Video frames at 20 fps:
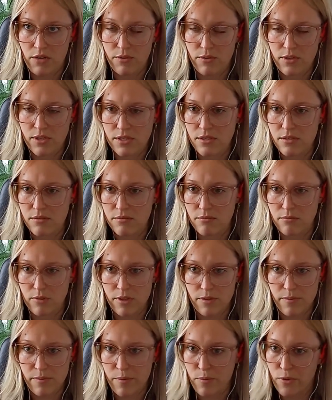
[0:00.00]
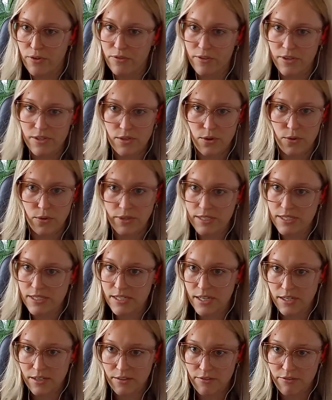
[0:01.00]
It was with my boyfriend's whole
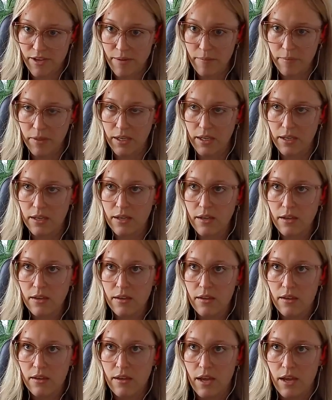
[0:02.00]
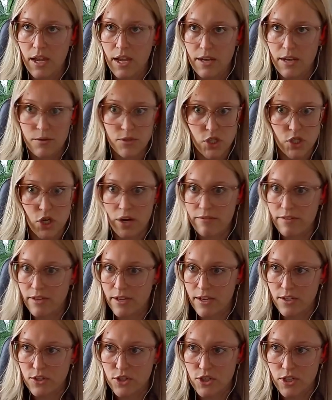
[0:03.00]
extended family, and it was a great
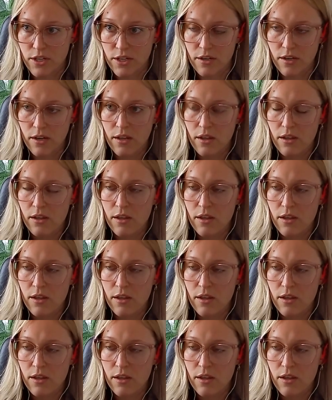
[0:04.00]
vacation.